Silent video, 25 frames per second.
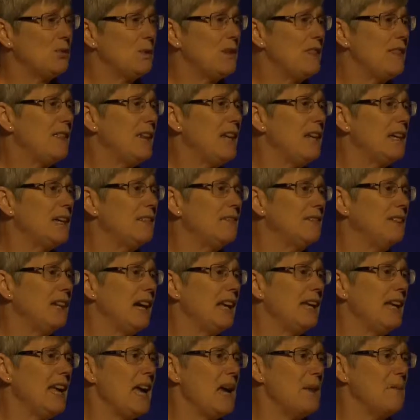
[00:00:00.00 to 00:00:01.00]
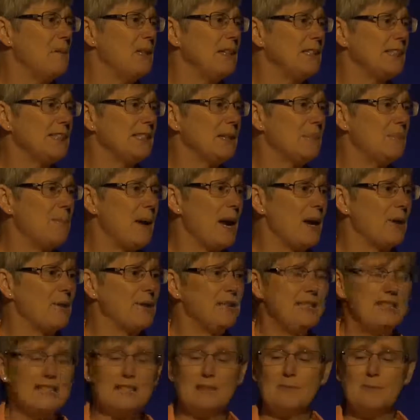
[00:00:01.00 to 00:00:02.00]
we think of dynamin as the
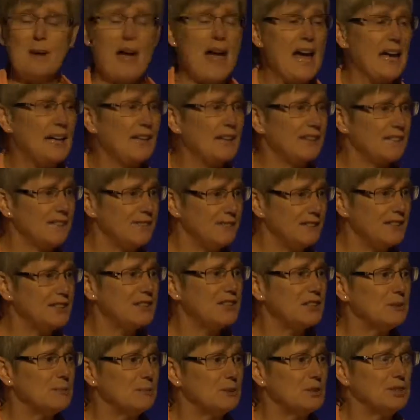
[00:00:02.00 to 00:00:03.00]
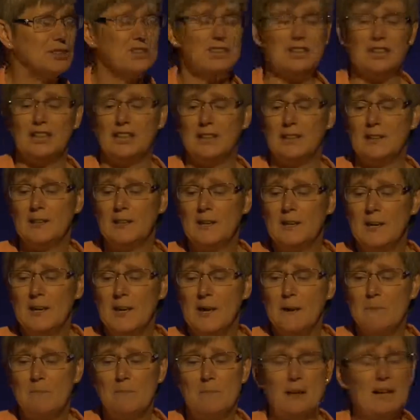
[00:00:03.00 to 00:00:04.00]
paradigmatic fission machine,
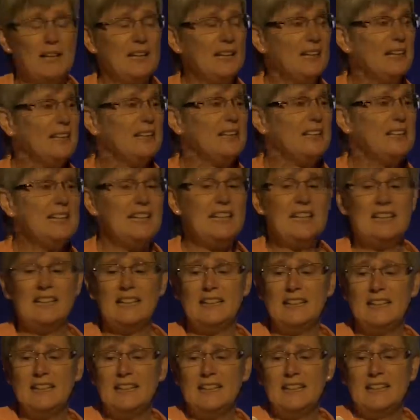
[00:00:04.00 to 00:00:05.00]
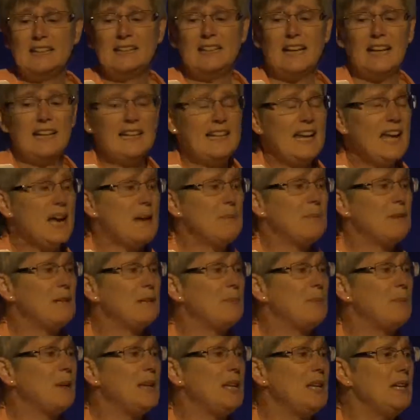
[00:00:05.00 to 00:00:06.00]
but indeed, dynamin
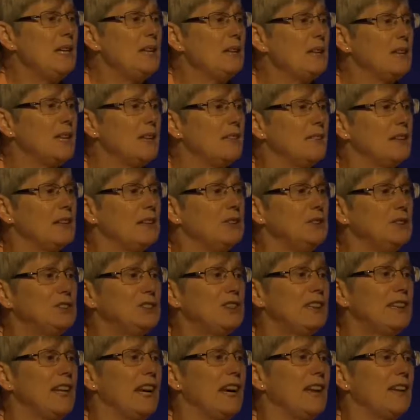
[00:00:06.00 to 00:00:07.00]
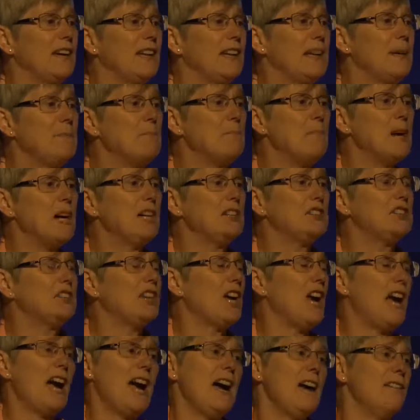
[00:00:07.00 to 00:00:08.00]
appeared evolutionarily much
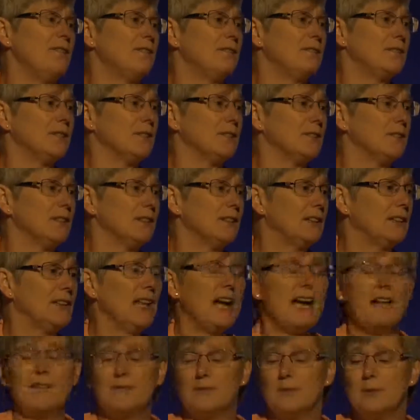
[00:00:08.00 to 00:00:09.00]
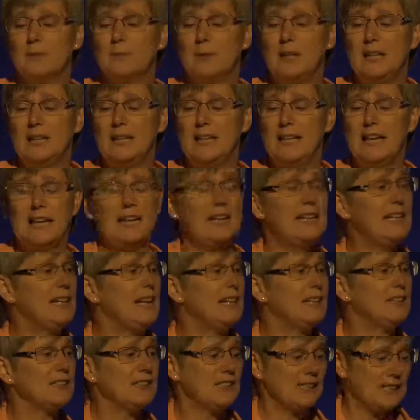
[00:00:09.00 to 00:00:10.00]
after Clathrin-mediated
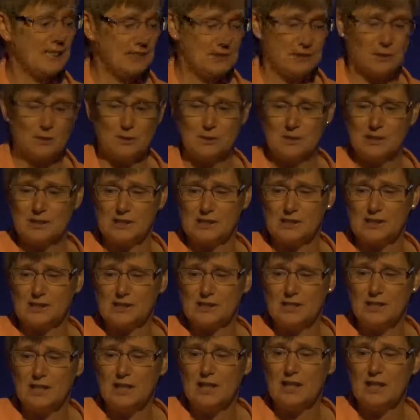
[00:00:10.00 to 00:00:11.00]
endocytosis.